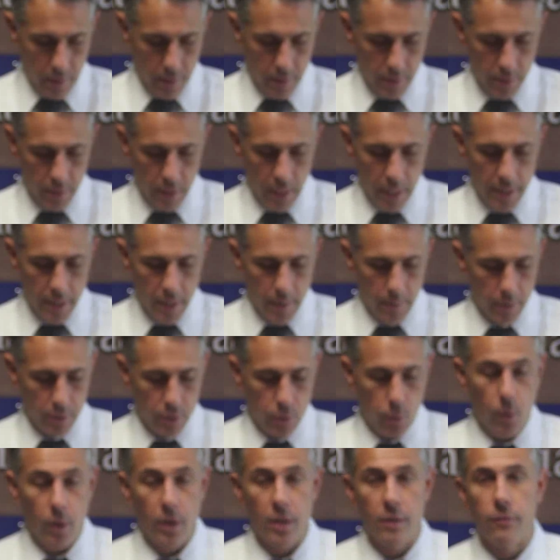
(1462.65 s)
Slide number
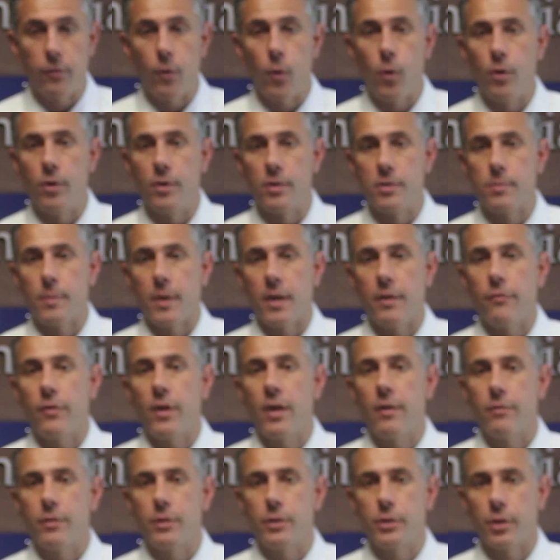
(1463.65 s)
24 is my
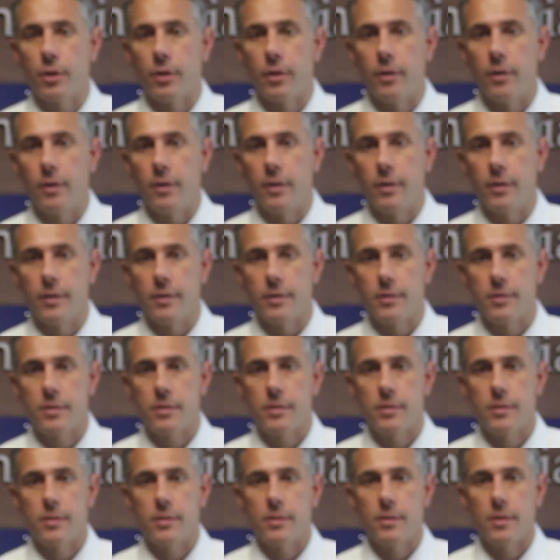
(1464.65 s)
favorite chart in
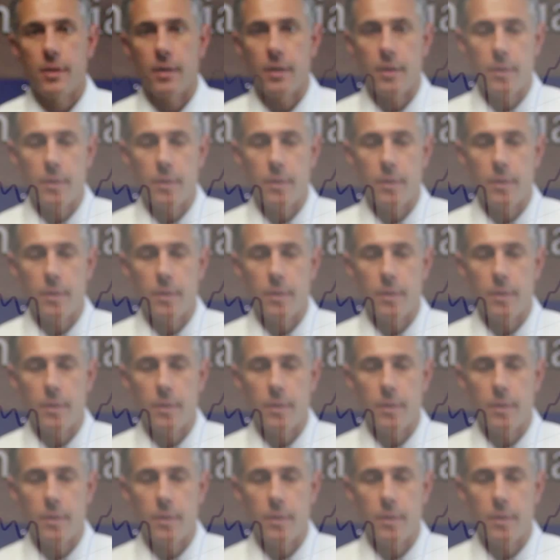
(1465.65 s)
this